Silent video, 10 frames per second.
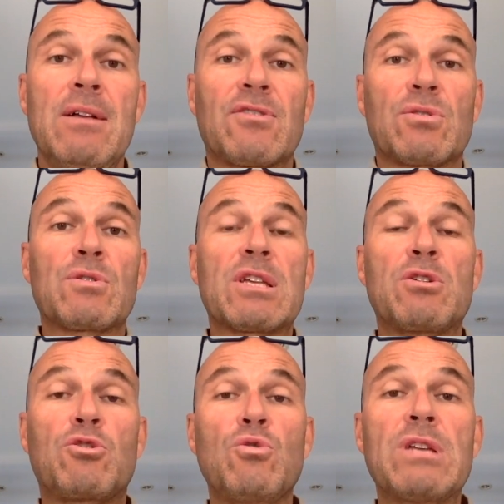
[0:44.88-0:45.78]
So those are
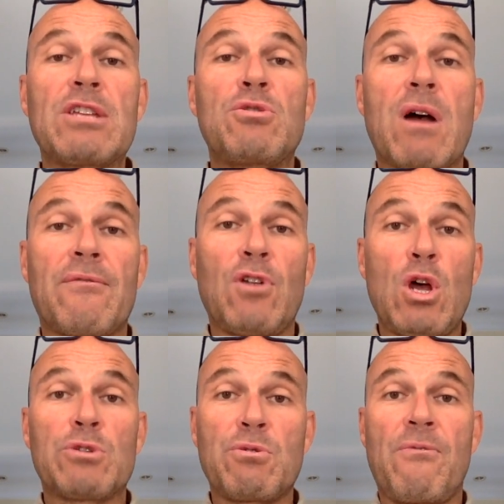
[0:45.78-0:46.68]
the two that you have
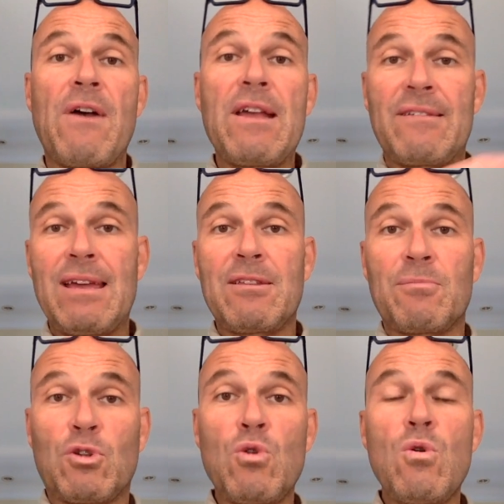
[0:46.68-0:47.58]
learned to face in the
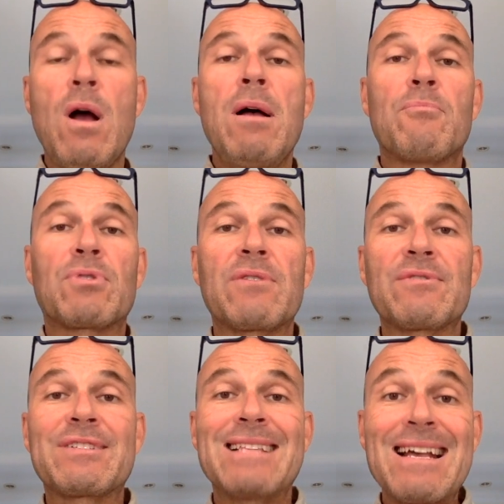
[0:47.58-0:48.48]
two
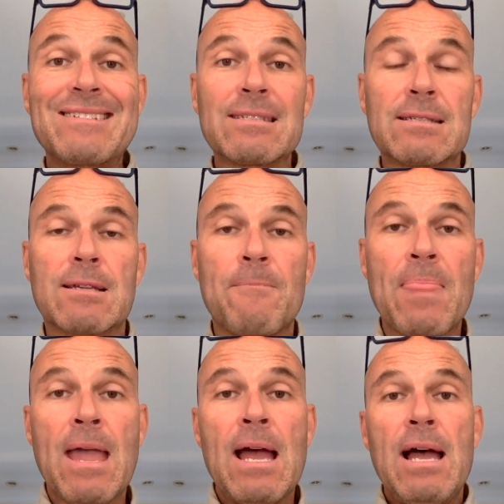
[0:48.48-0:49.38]
previous lessons.
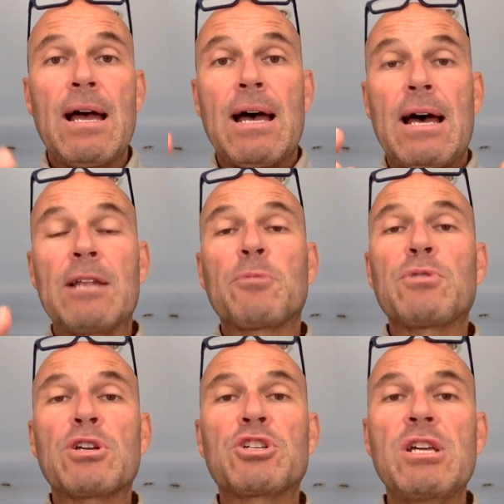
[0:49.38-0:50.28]

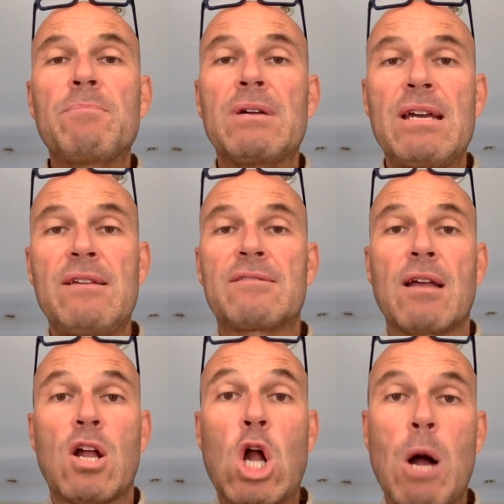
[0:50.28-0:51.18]
Entrepreneurship
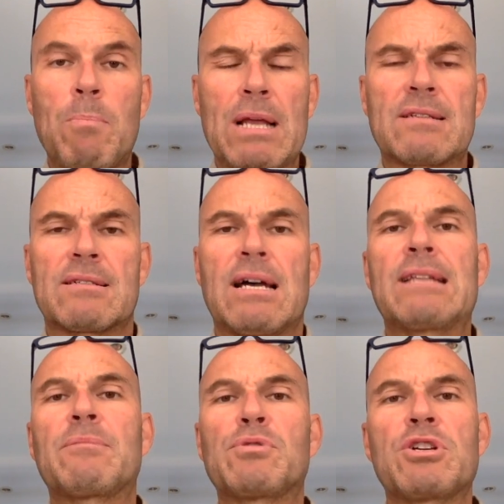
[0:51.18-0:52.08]
is complex.
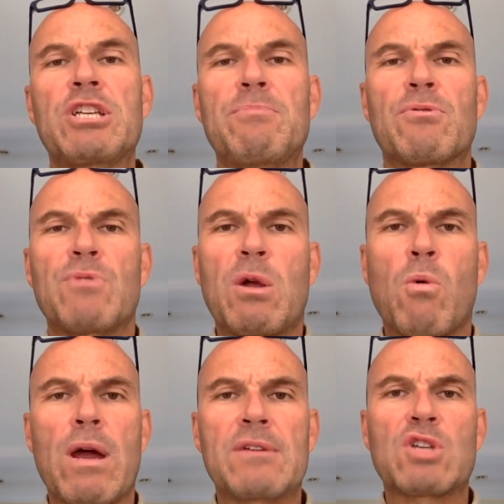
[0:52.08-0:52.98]
Entrepreneurship
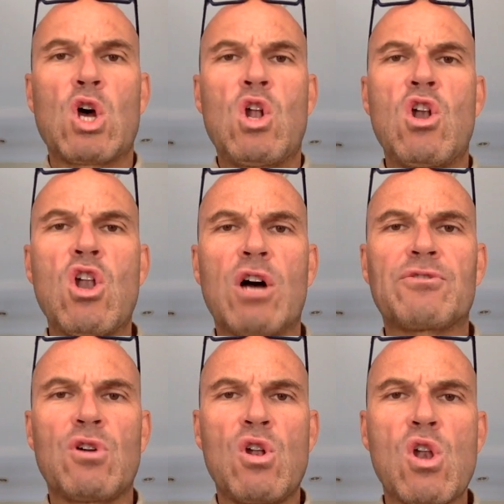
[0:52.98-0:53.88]
requires a
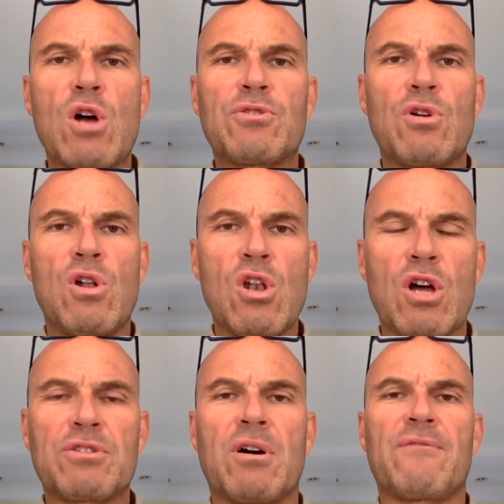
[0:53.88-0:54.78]
lot
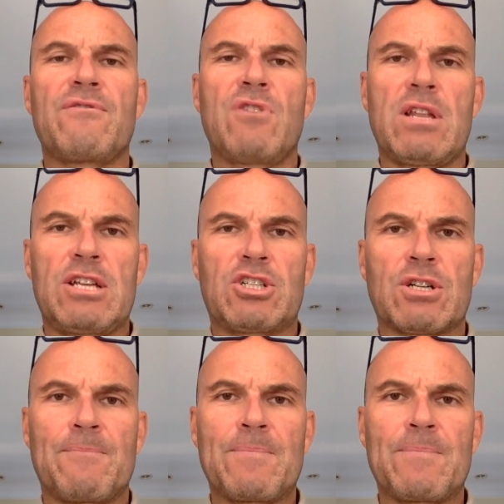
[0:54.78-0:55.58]
of knowledge.